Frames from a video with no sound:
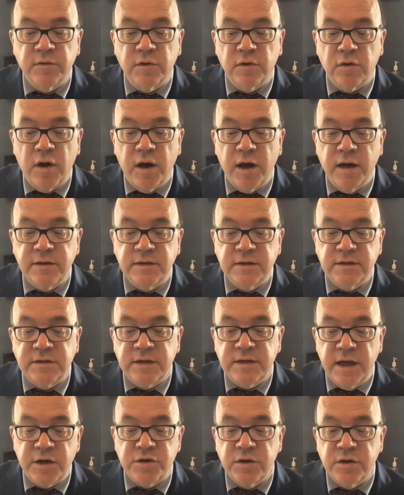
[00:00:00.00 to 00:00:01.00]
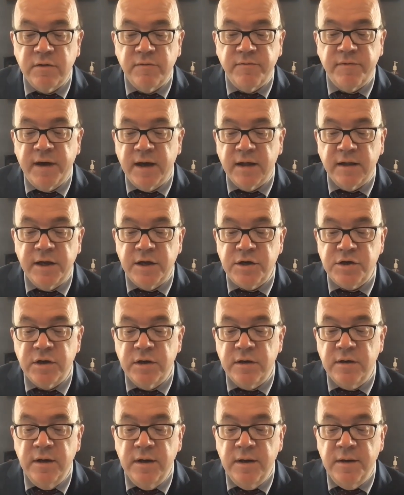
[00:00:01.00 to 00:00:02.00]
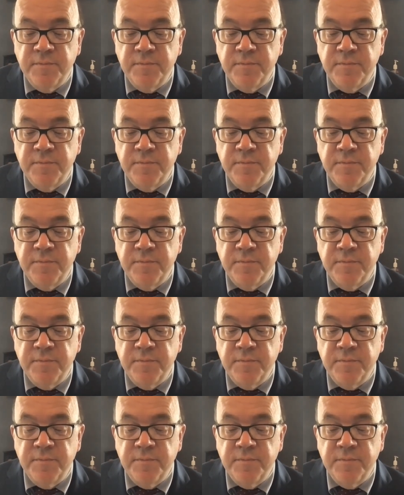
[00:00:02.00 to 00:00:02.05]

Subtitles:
the law to sanction the violation